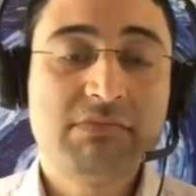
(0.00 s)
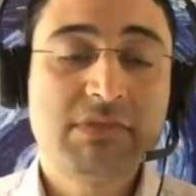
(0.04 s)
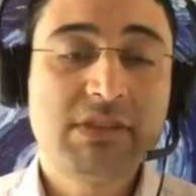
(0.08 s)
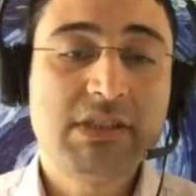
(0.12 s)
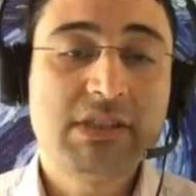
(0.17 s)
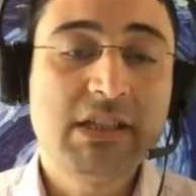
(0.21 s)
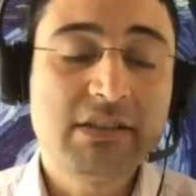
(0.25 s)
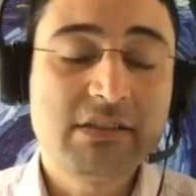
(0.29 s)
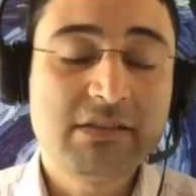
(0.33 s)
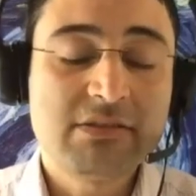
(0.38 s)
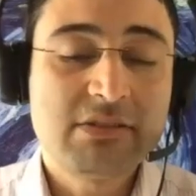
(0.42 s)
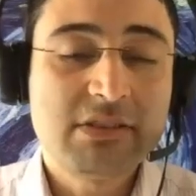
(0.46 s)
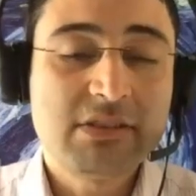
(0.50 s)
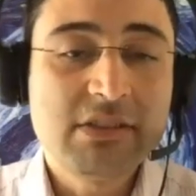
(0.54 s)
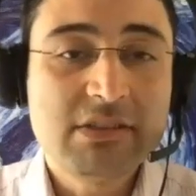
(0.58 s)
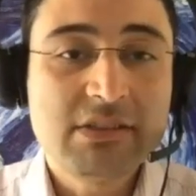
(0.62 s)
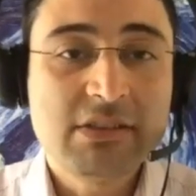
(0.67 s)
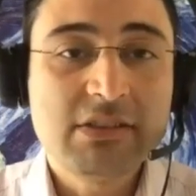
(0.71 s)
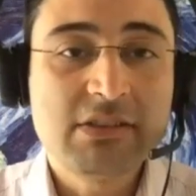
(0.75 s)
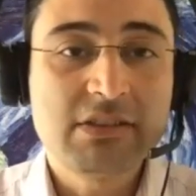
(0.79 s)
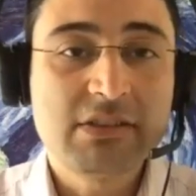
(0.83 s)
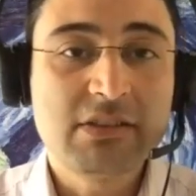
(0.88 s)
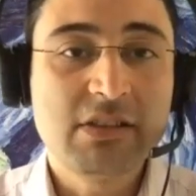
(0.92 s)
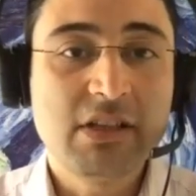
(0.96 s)
that this
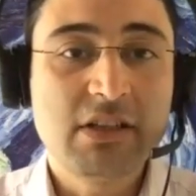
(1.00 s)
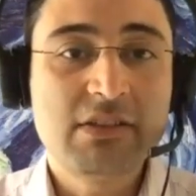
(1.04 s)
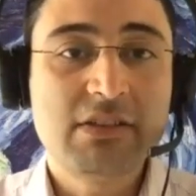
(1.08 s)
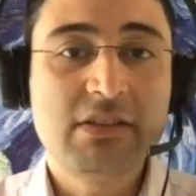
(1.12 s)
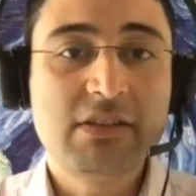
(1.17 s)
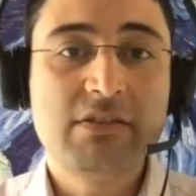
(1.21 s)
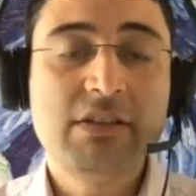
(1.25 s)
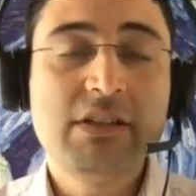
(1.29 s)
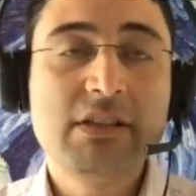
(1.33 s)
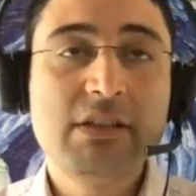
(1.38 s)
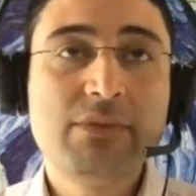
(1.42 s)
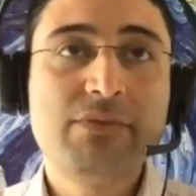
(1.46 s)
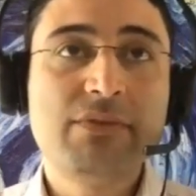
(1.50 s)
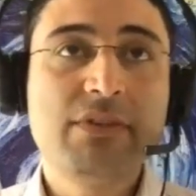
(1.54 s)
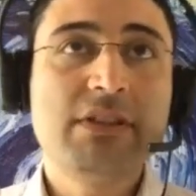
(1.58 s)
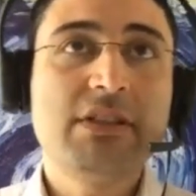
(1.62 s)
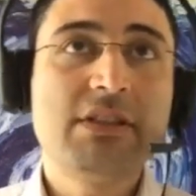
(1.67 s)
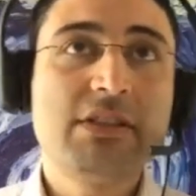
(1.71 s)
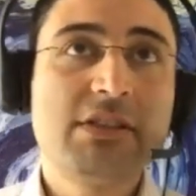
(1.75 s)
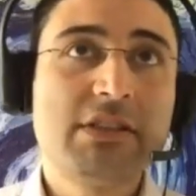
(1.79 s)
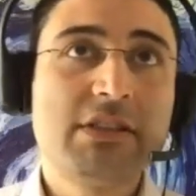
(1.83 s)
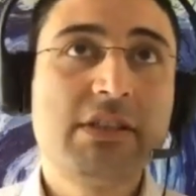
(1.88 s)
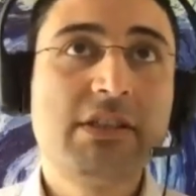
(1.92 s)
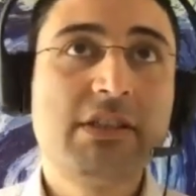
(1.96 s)
is not a really
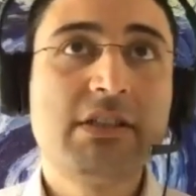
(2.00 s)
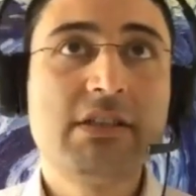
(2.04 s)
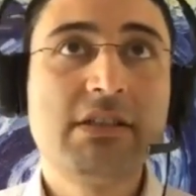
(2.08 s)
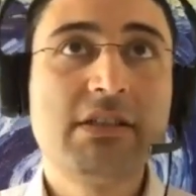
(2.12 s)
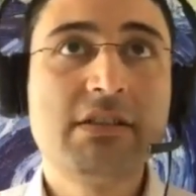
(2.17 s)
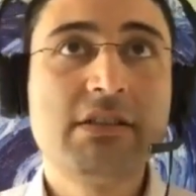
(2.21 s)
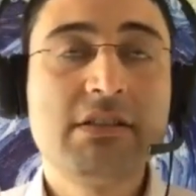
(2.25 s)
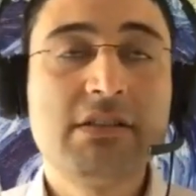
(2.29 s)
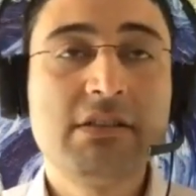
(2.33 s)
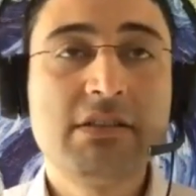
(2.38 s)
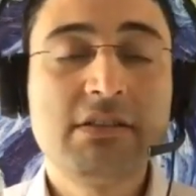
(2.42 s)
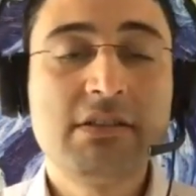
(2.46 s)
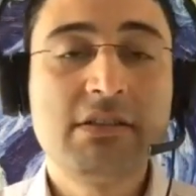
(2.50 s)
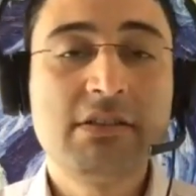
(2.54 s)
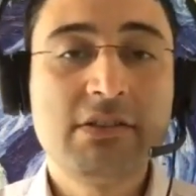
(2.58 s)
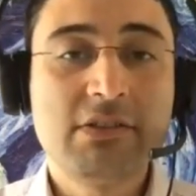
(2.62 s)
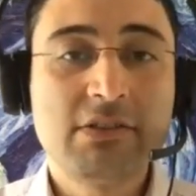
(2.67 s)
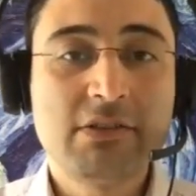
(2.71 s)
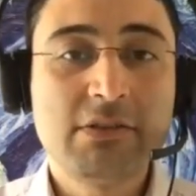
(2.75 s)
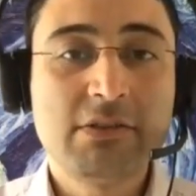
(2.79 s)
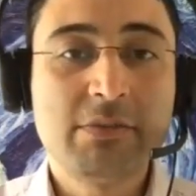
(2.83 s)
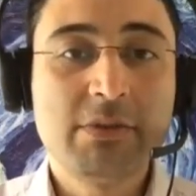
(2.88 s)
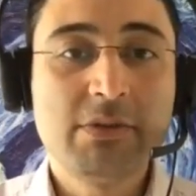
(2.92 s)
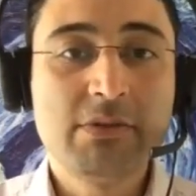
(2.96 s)
fair share
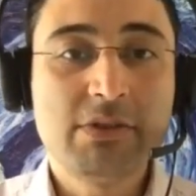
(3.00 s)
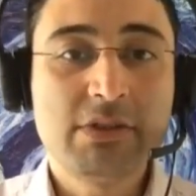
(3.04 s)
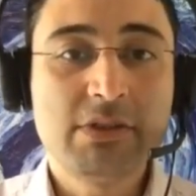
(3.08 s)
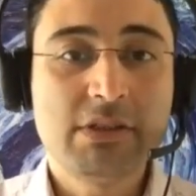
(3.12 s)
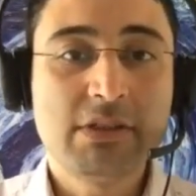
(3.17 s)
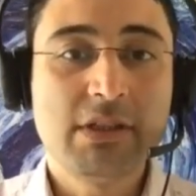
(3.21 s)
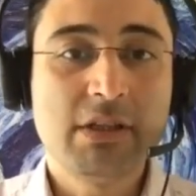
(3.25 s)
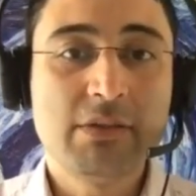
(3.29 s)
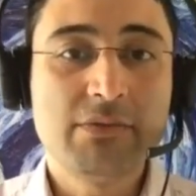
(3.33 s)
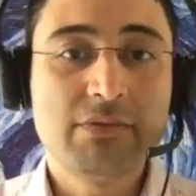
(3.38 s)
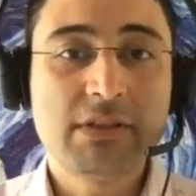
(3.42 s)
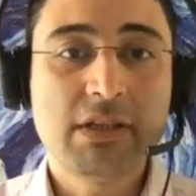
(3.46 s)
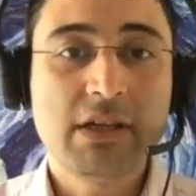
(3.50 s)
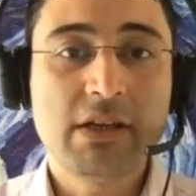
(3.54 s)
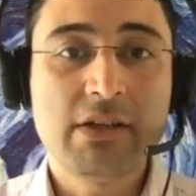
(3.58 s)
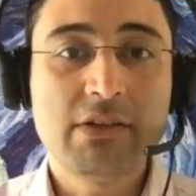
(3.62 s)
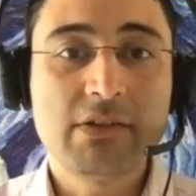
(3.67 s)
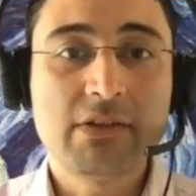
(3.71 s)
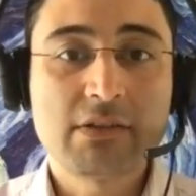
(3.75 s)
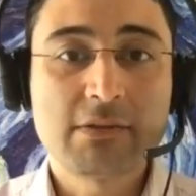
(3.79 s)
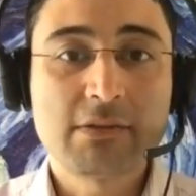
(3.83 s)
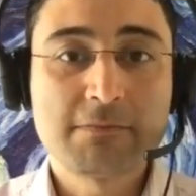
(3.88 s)
distribution of tasks,